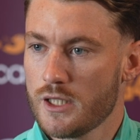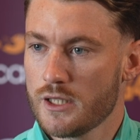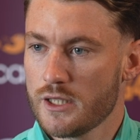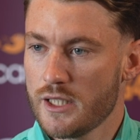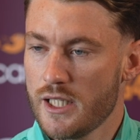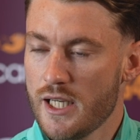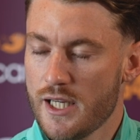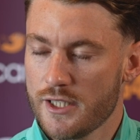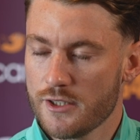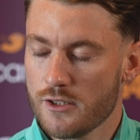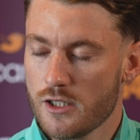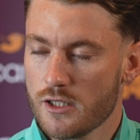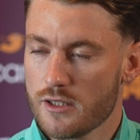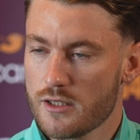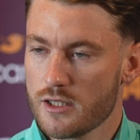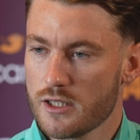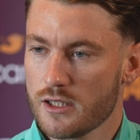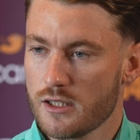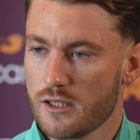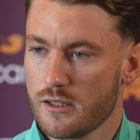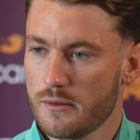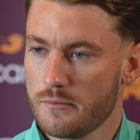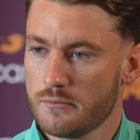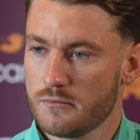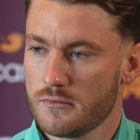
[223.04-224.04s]
Yeah, no, I
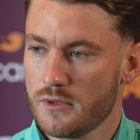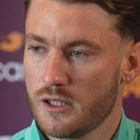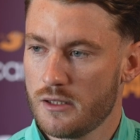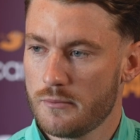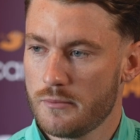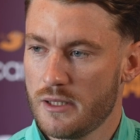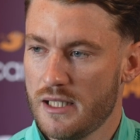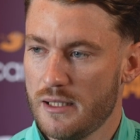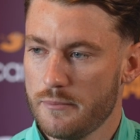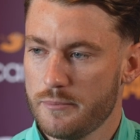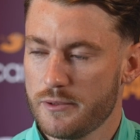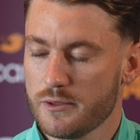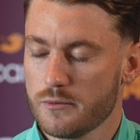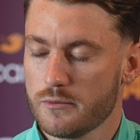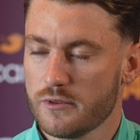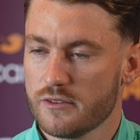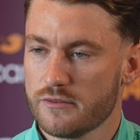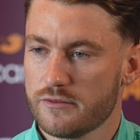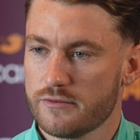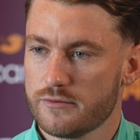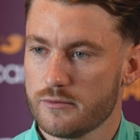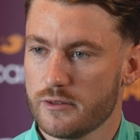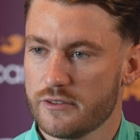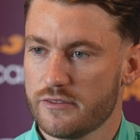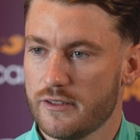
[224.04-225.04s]
think I'm happy
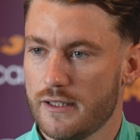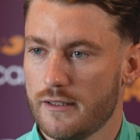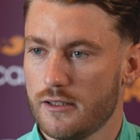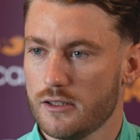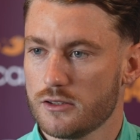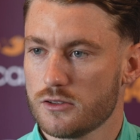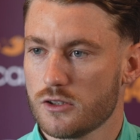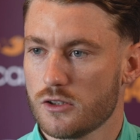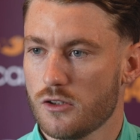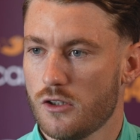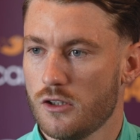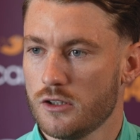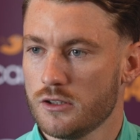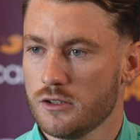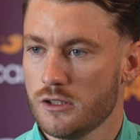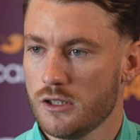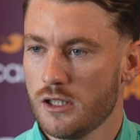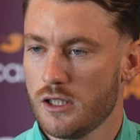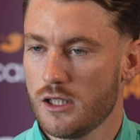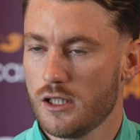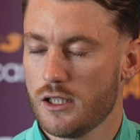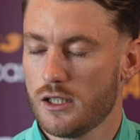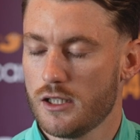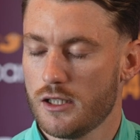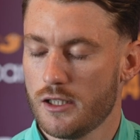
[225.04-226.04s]
with how it's gone.
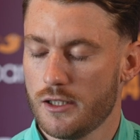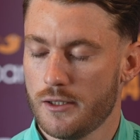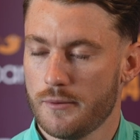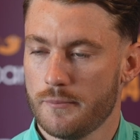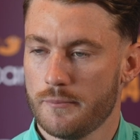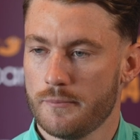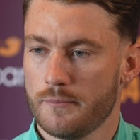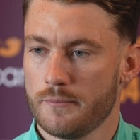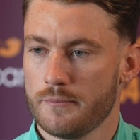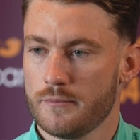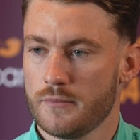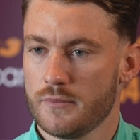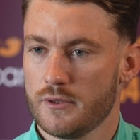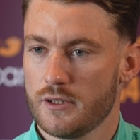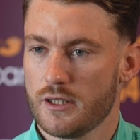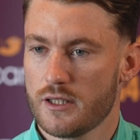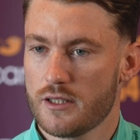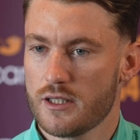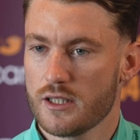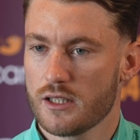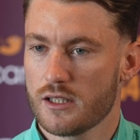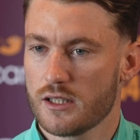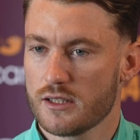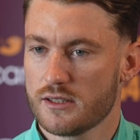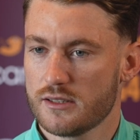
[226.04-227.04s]
I
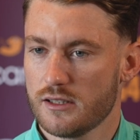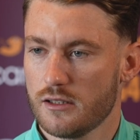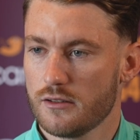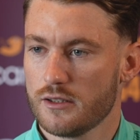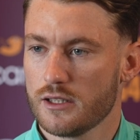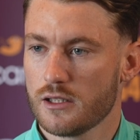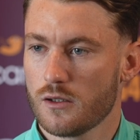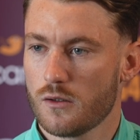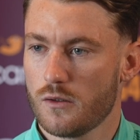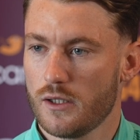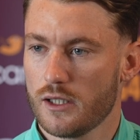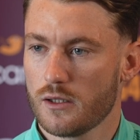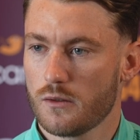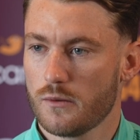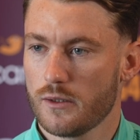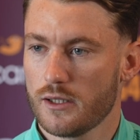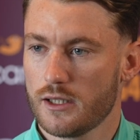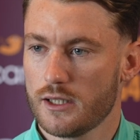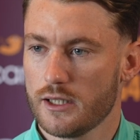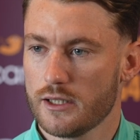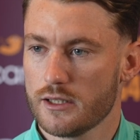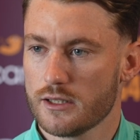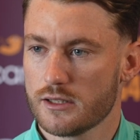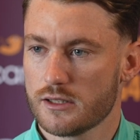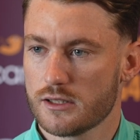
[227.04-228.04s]
think I settled in quite
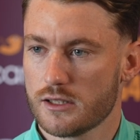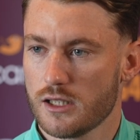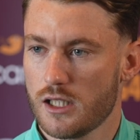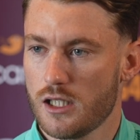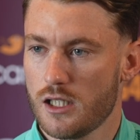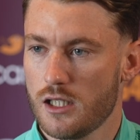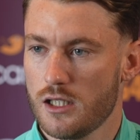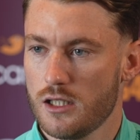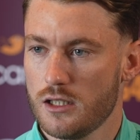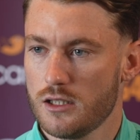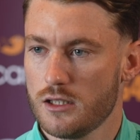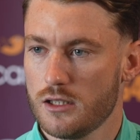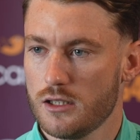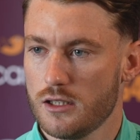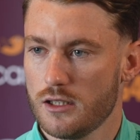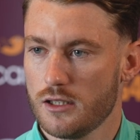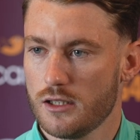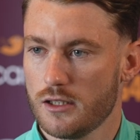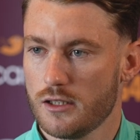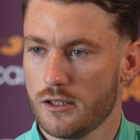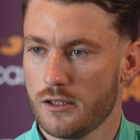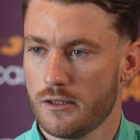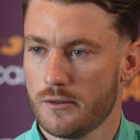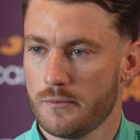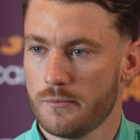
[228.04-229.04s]
quickly at the start,
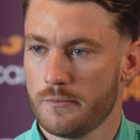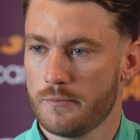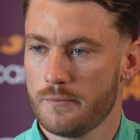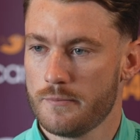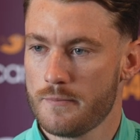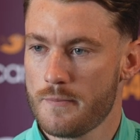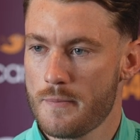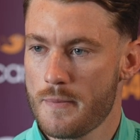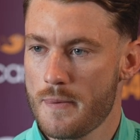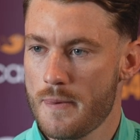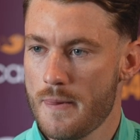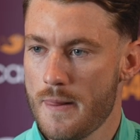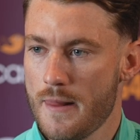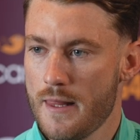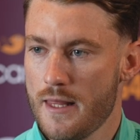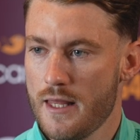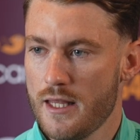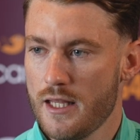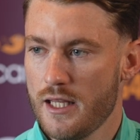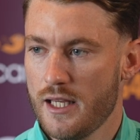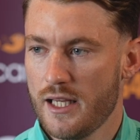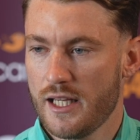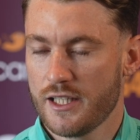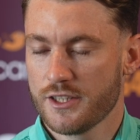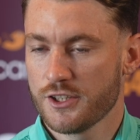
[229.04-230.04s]
and
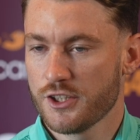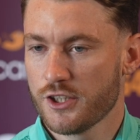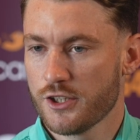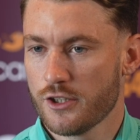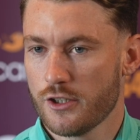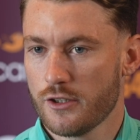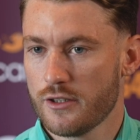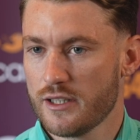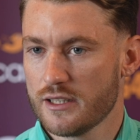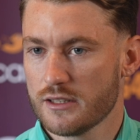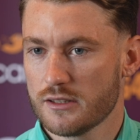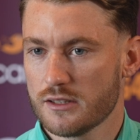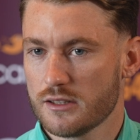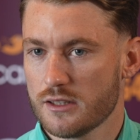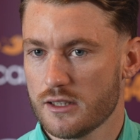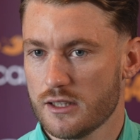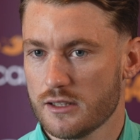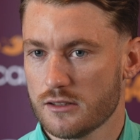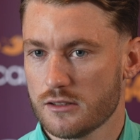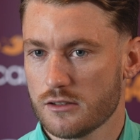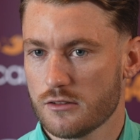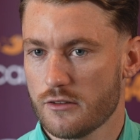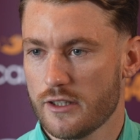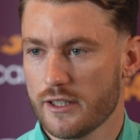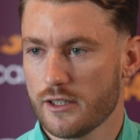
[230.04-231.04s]
you know,
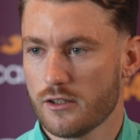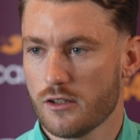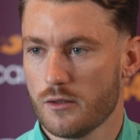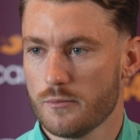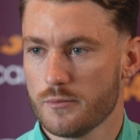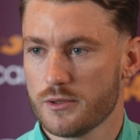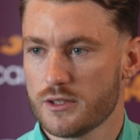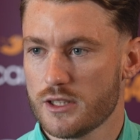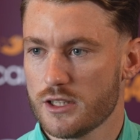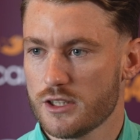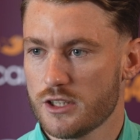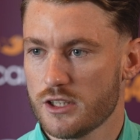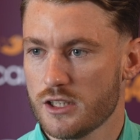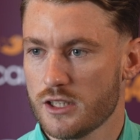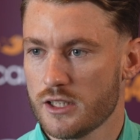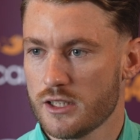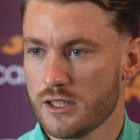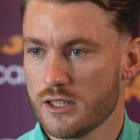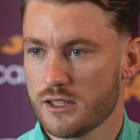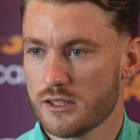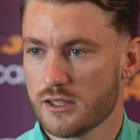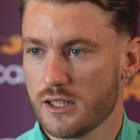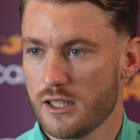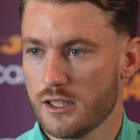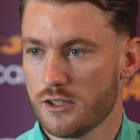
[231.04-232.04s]
there's great competition in
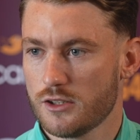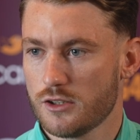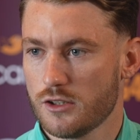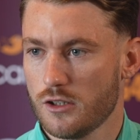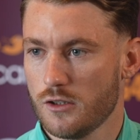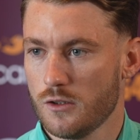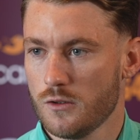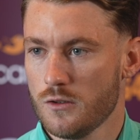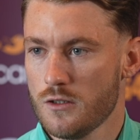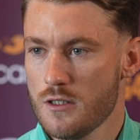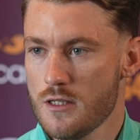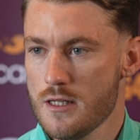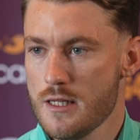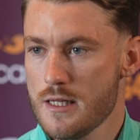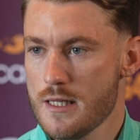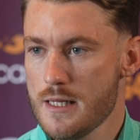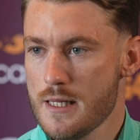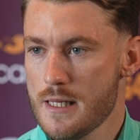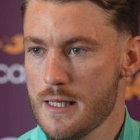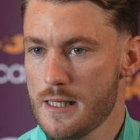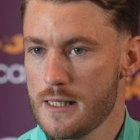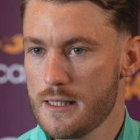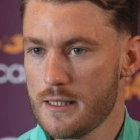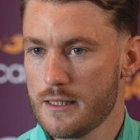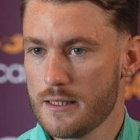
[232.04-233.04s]
this side, so
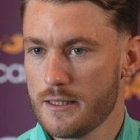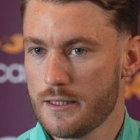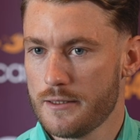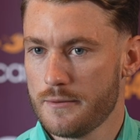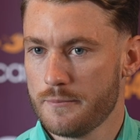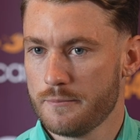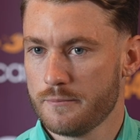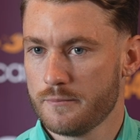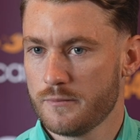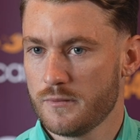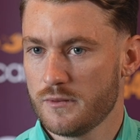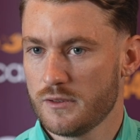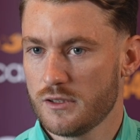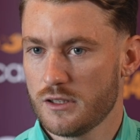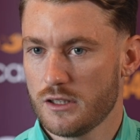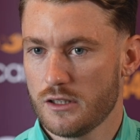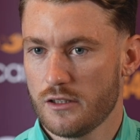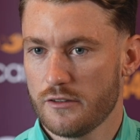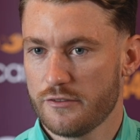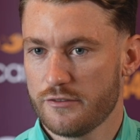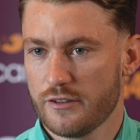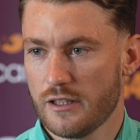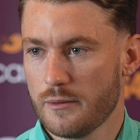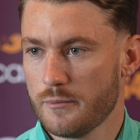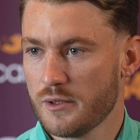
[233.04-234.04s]

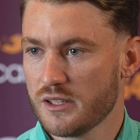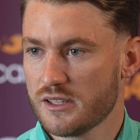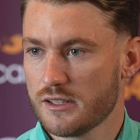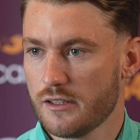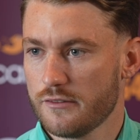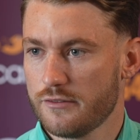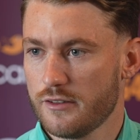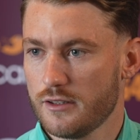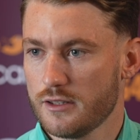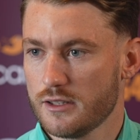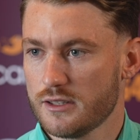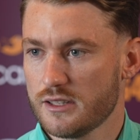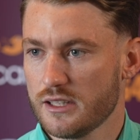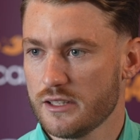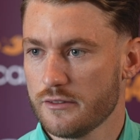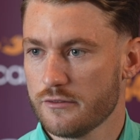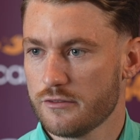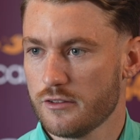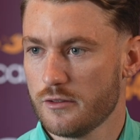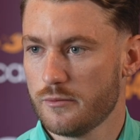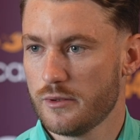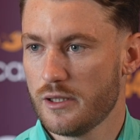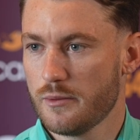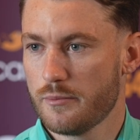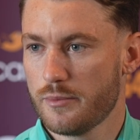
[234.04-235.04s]
I found myself out of the team
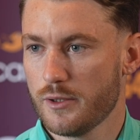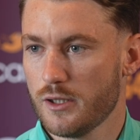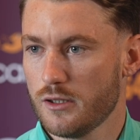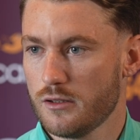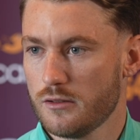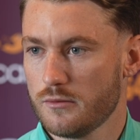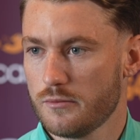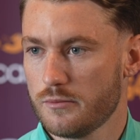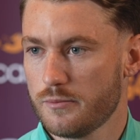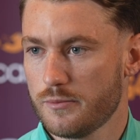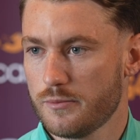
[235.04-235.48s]
for a bit, but